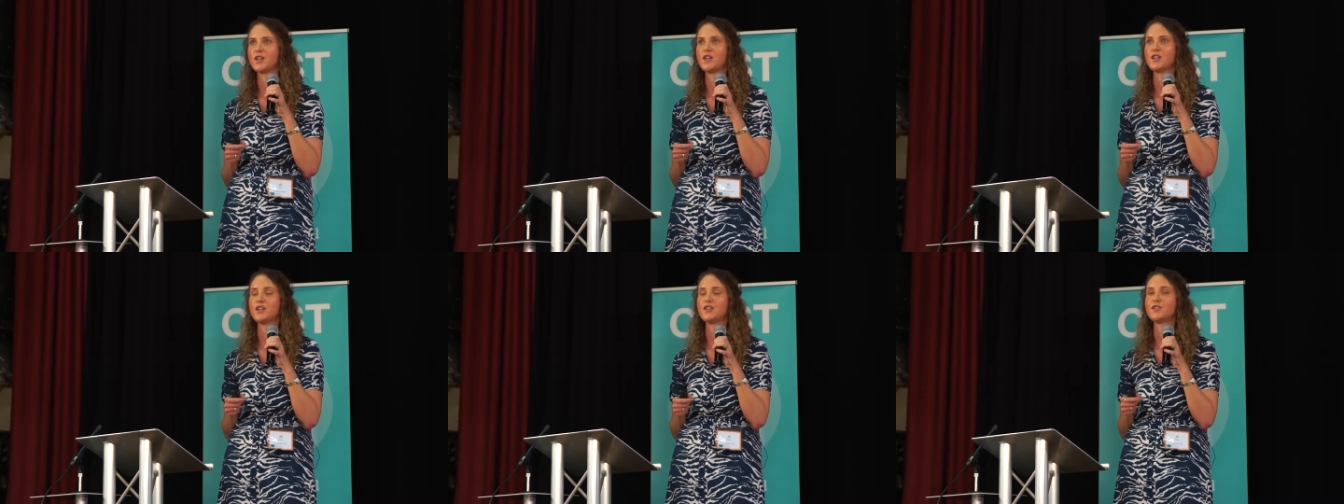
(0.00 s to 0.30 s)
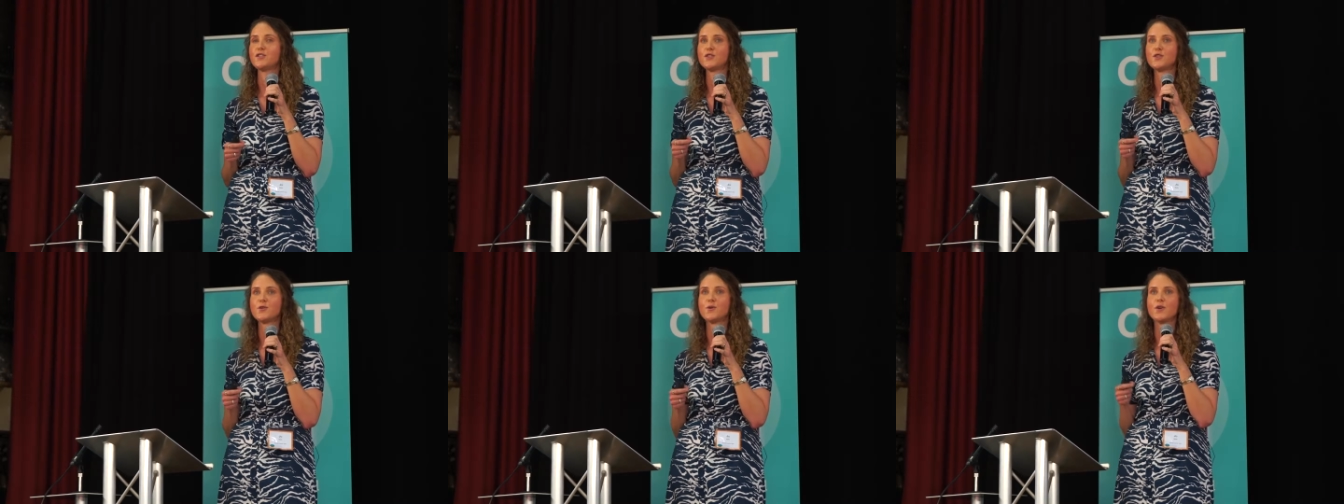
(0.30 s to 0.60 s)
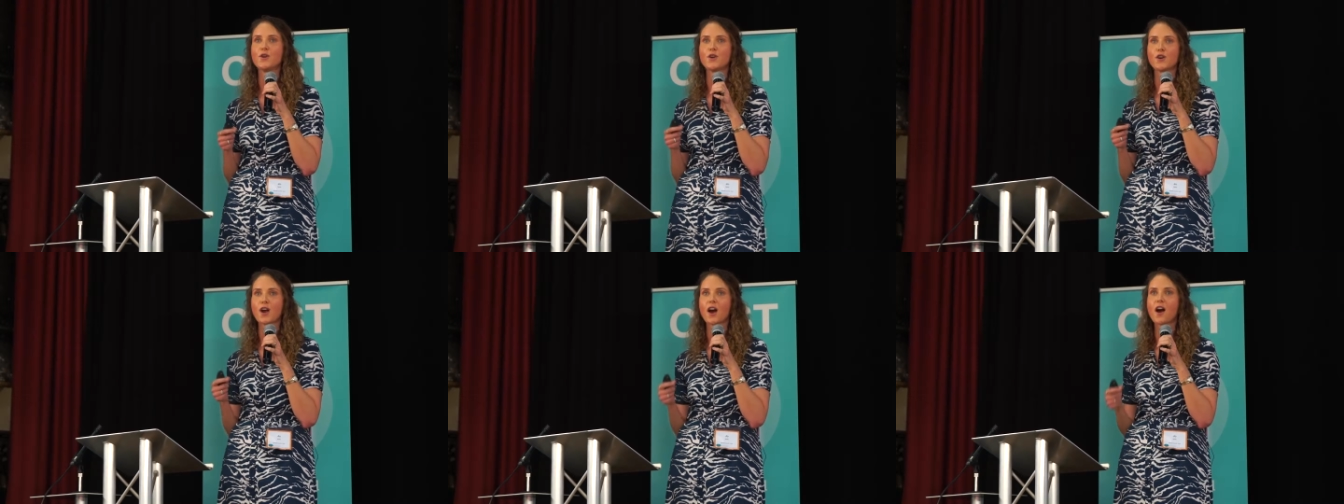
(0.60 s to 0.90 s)
You need to know
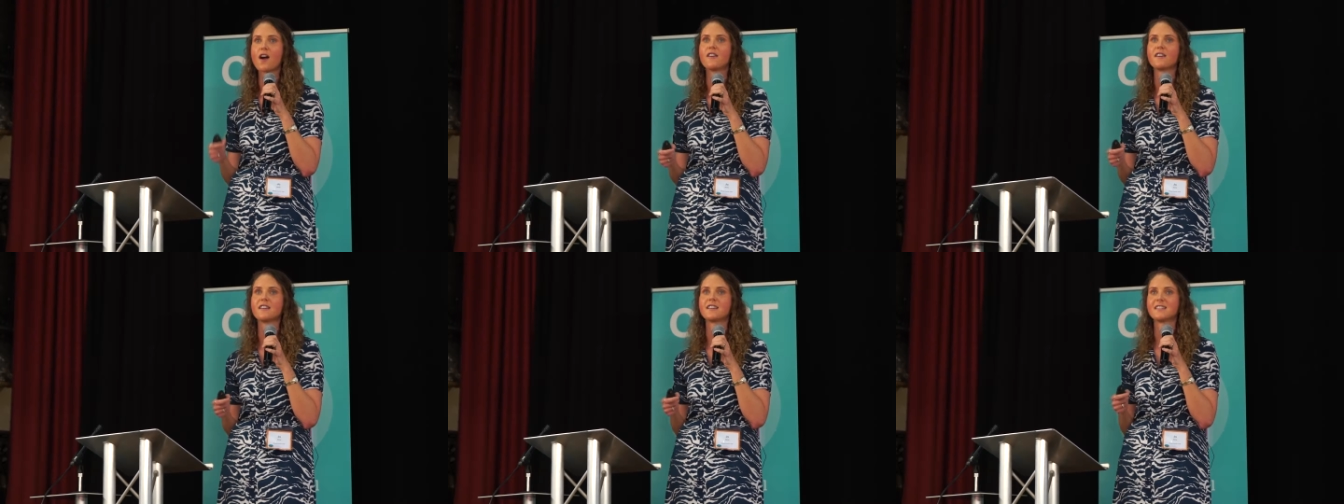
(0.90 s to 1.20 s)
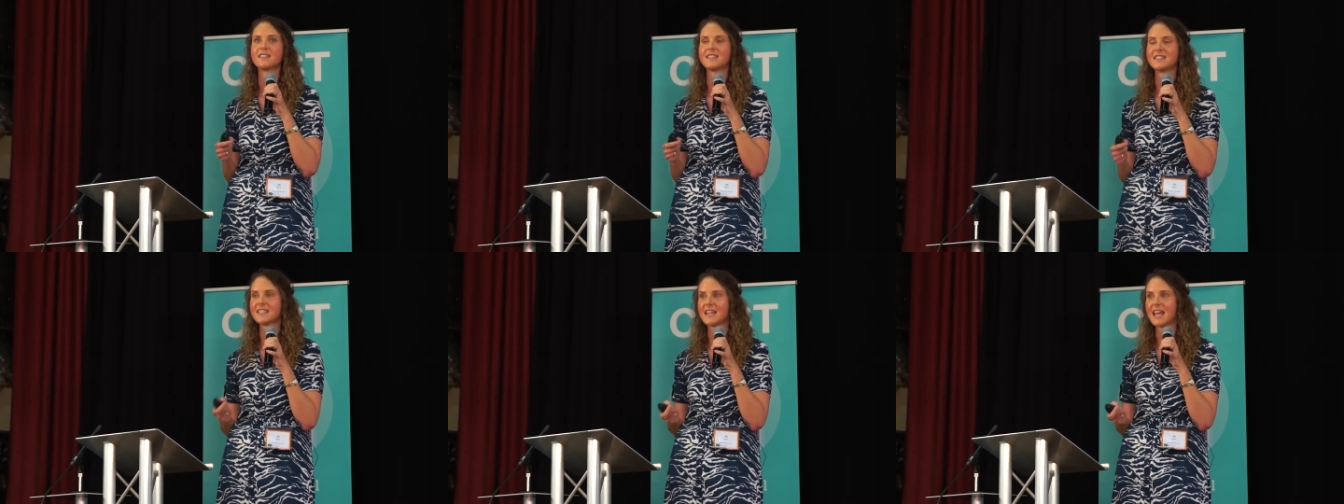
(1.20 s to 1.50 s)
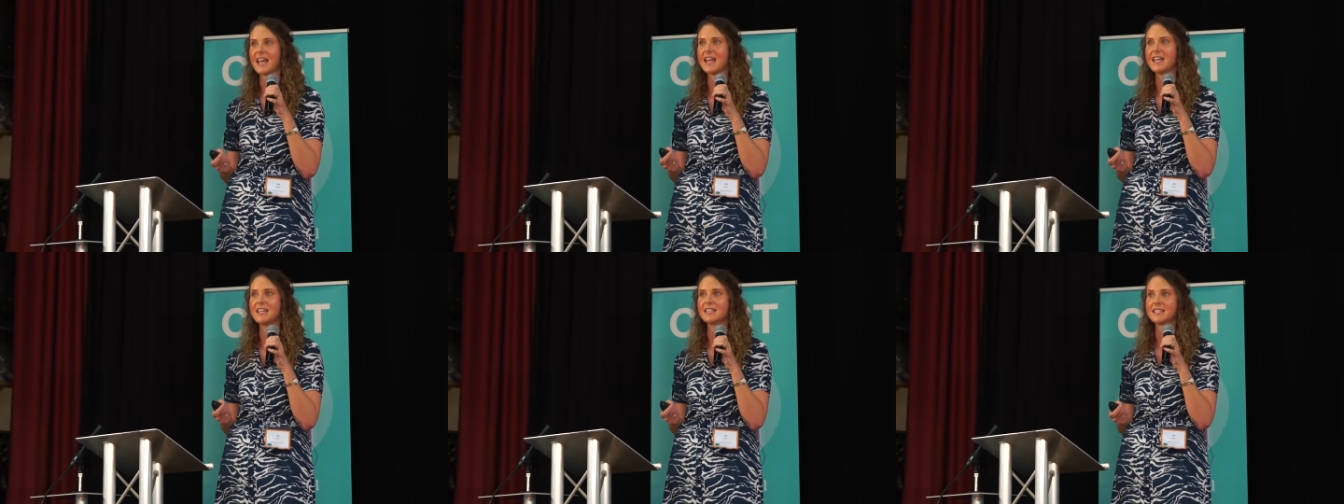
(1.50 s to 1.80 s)
your current
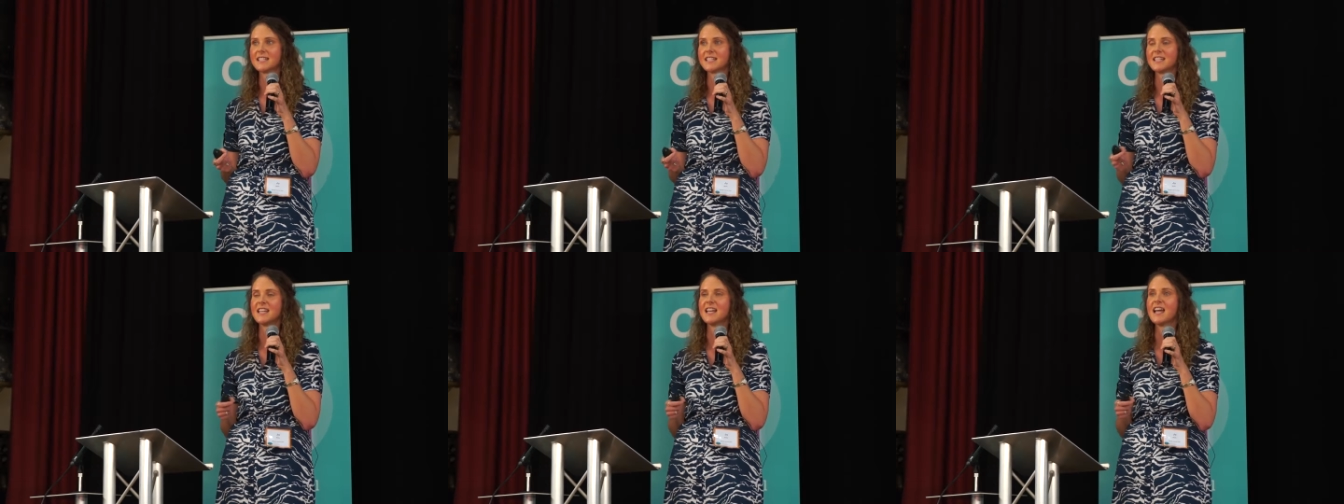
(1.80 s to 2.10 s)
state.